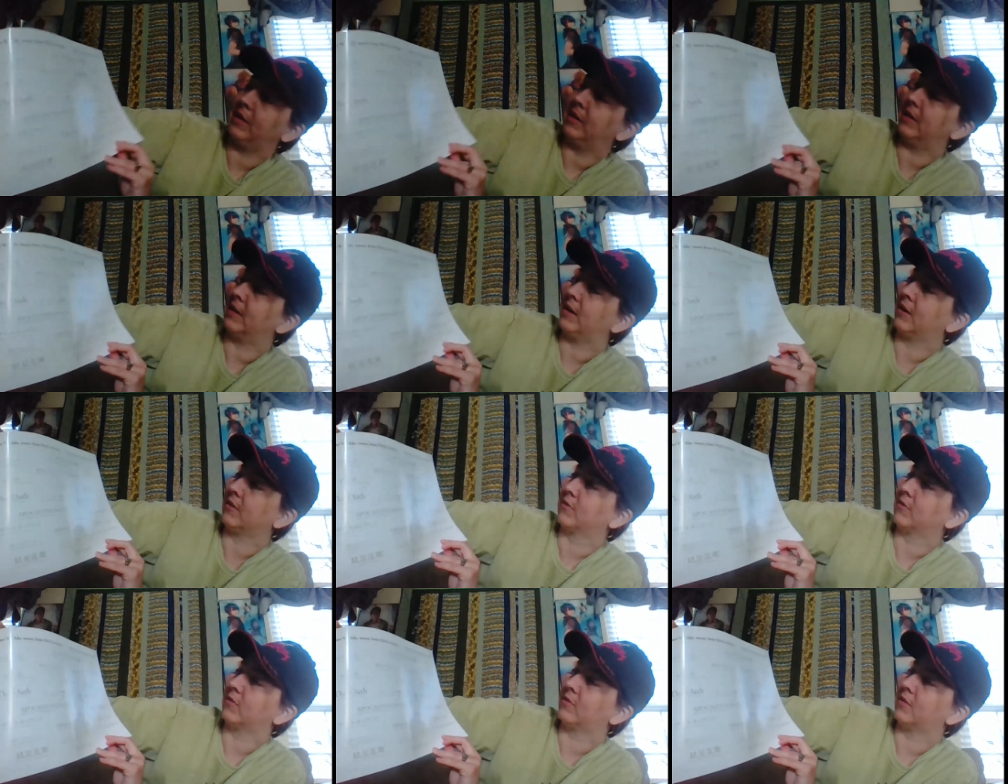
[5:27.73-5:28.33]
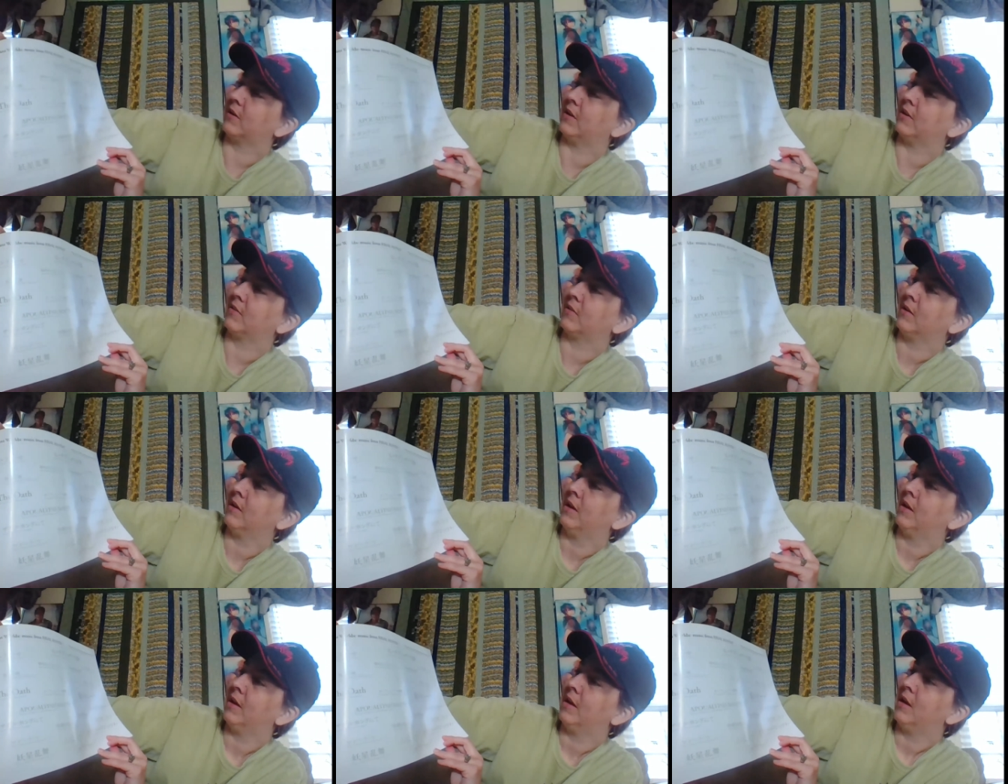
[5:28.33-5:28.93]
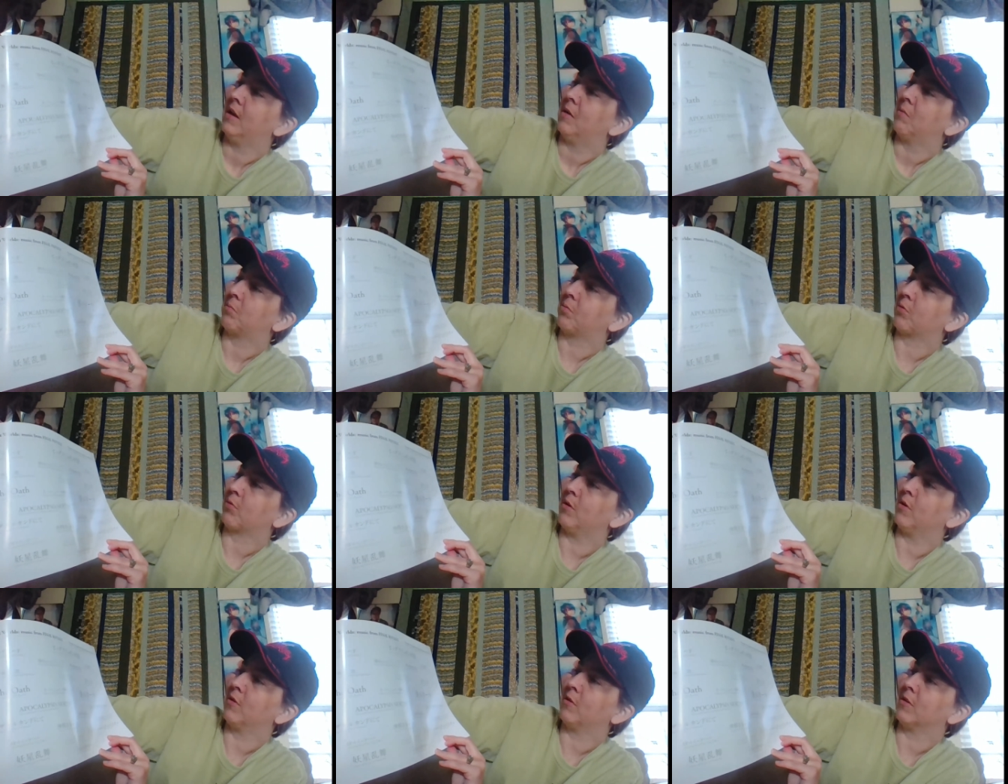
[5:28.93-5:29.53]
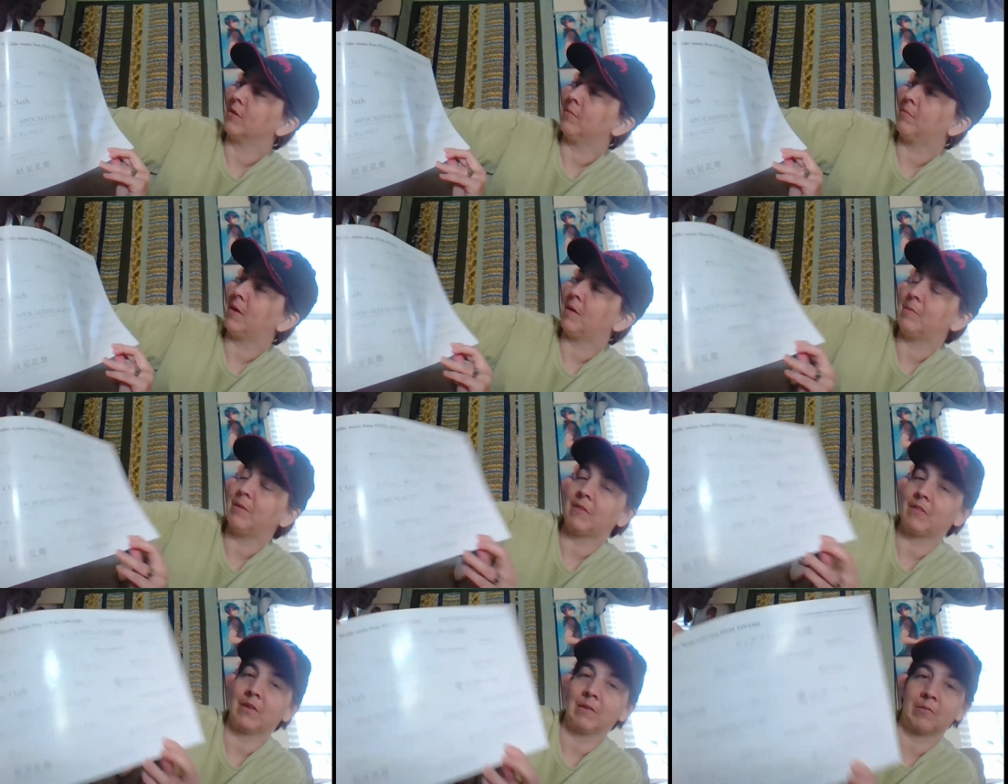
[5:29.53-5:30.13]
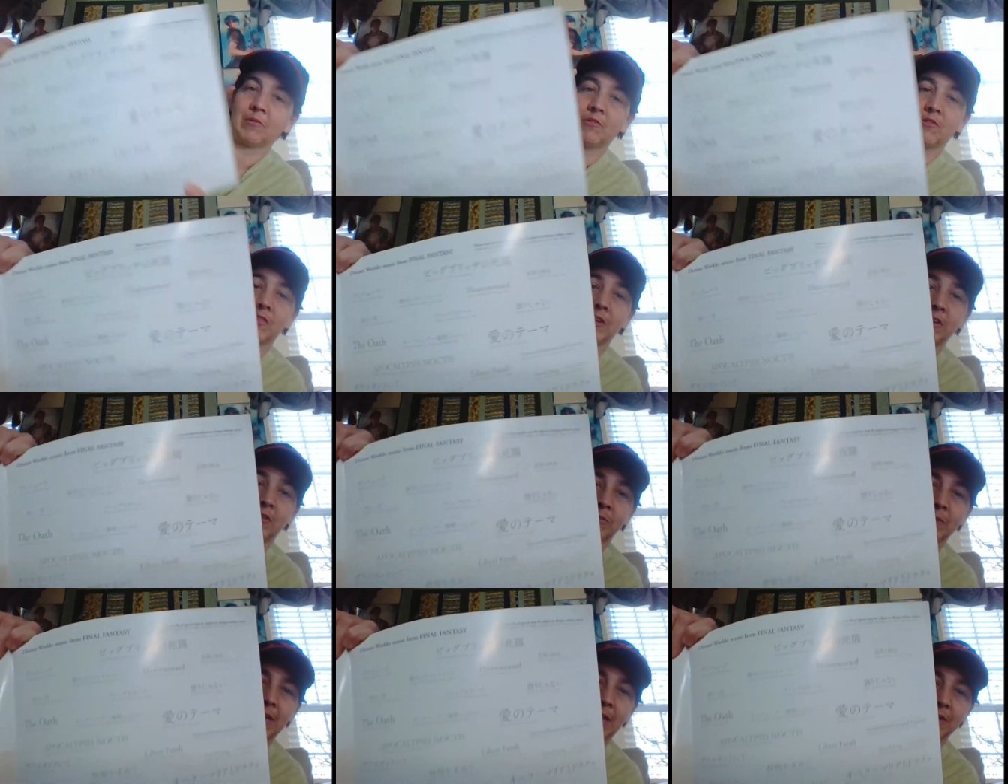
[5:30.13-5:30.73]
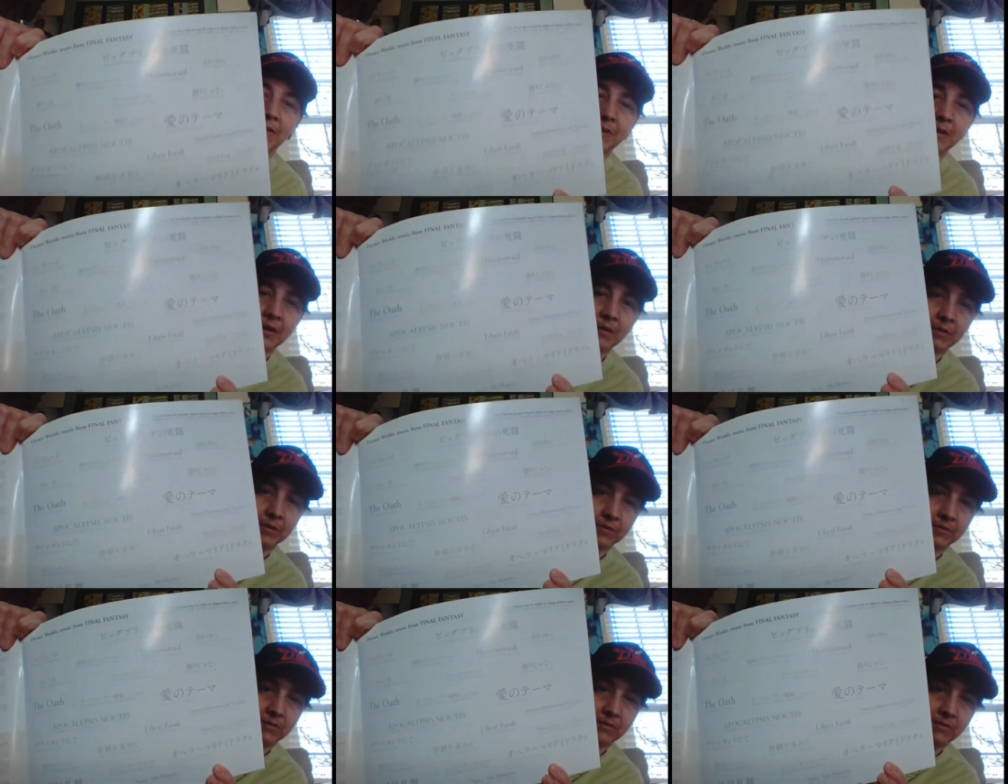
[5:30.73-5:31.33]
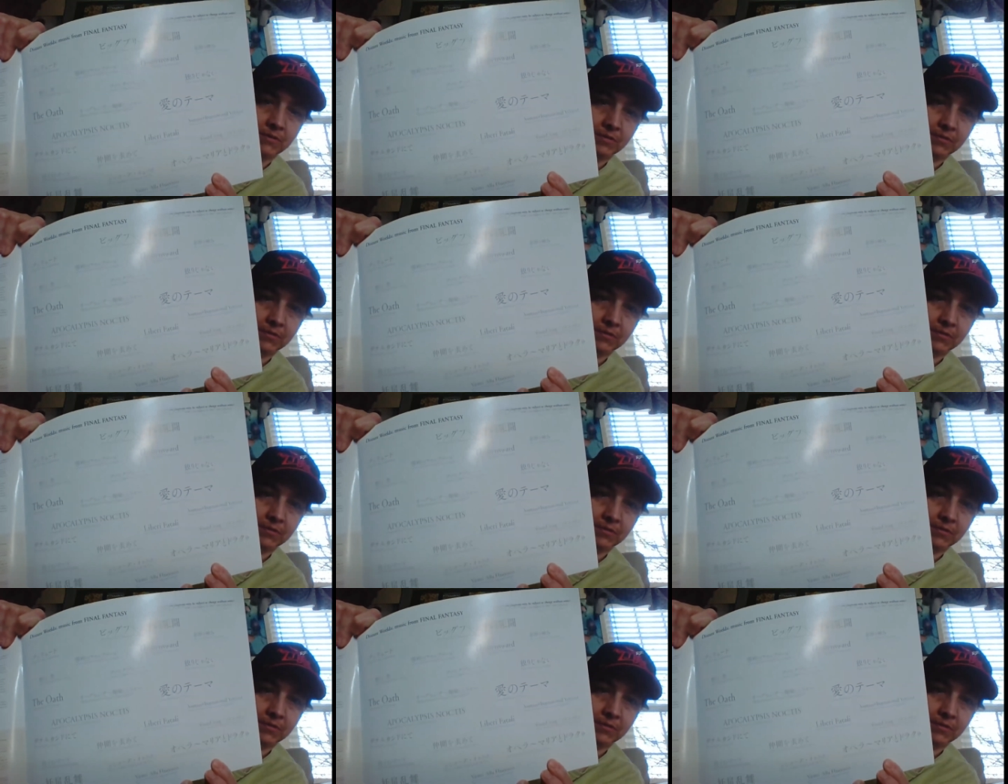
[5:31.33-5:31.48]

and it also says program may be subject to change without notice.